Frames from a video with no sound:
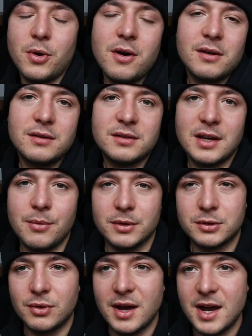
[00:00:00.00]
works. I
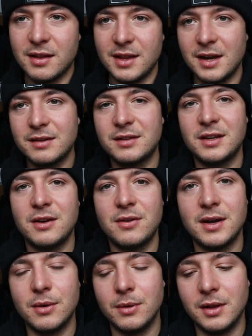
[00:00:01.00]
will try it next
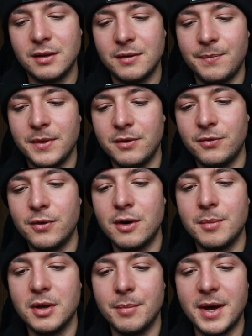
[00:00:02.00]
year. I will
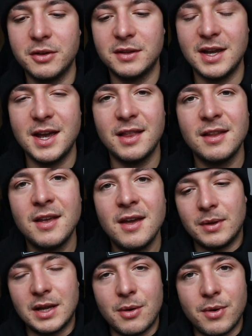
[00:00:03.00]
inform you about that.
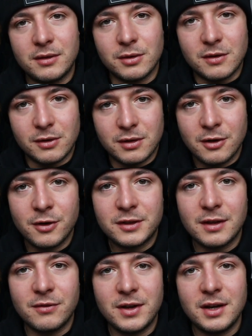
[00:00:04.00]
But I want to
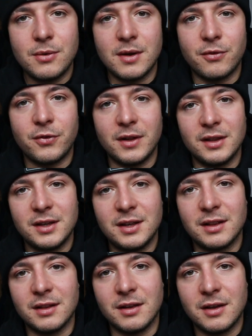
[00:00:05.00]
conclude the video with a
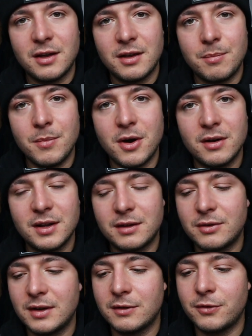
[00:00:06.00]
little body
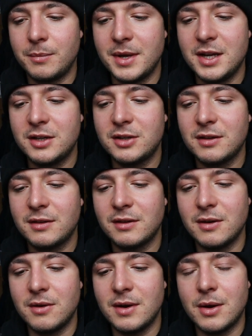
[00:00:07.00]
transformation.
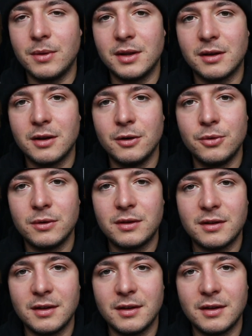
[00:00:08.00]
So I will include